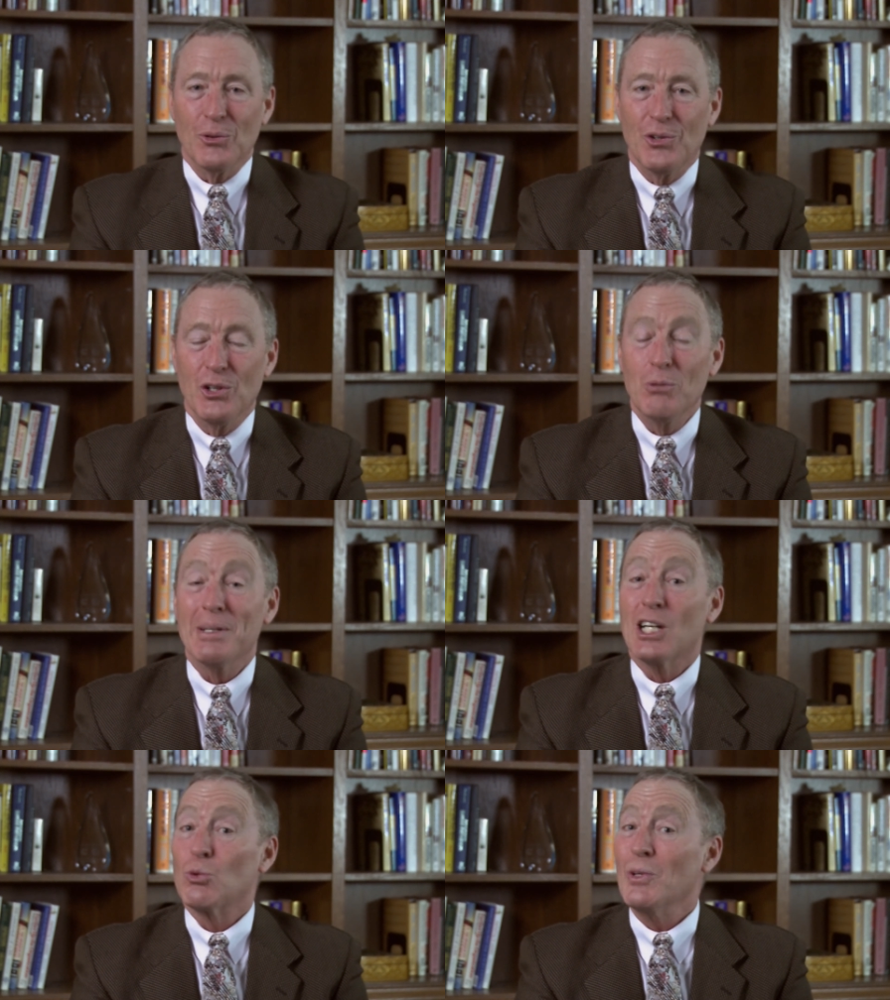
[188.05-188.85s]
to you
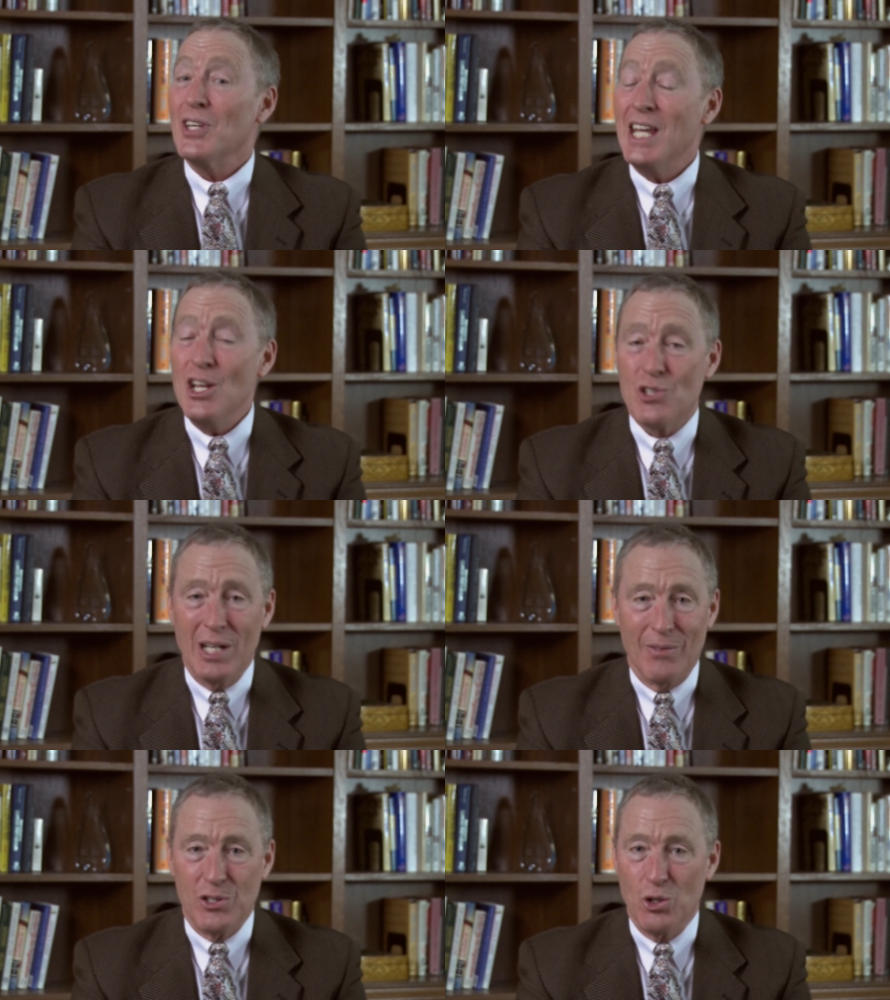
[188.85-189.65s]
because with each and
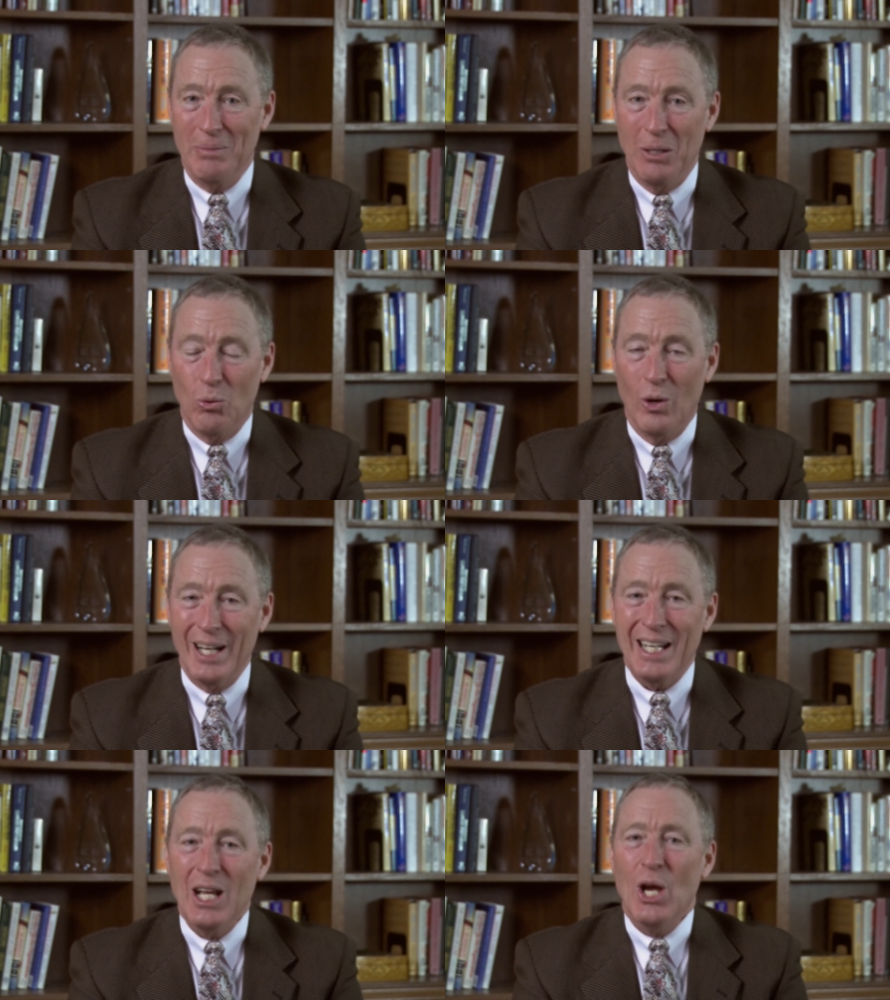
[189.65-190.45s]
every 2-minute warning,